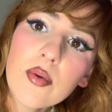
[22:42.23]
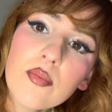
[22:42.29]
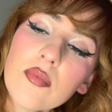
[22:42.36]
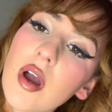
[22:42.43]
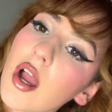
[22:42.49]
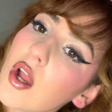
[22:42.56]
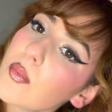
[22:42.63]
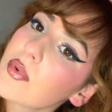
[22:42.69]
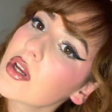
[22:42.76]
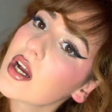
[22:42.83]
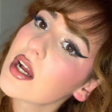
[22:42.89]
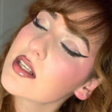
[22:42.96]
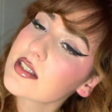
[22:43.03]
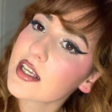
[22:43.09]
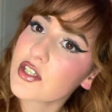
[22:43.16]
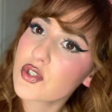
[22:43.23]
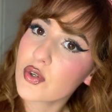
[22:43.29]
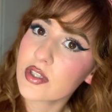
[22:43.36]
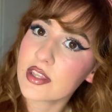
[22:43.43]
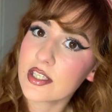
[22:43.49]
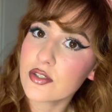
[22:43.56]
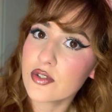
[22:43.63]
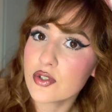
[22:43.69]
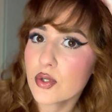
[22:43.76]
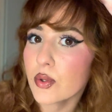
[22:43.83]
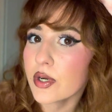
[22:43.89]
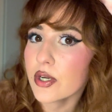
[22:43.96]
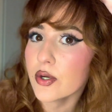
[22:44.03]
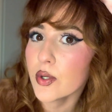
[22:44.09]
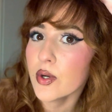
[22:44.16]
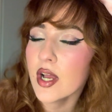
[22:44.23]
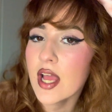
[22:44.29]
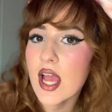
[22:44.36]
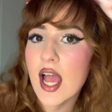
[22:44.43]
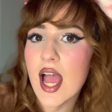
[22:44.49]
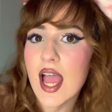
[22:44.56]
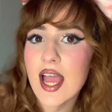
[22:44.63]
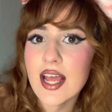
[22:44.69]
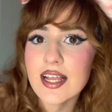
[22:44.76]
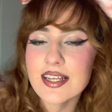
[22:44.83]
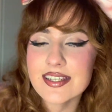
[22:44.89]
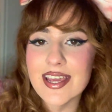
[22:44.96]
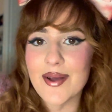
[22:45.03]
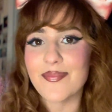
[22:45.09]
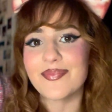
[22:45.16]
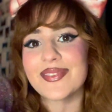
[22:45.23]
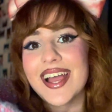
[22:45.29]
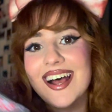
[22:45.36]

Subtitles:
I hope you guys enjoyed the tutorial, and yeah, I'll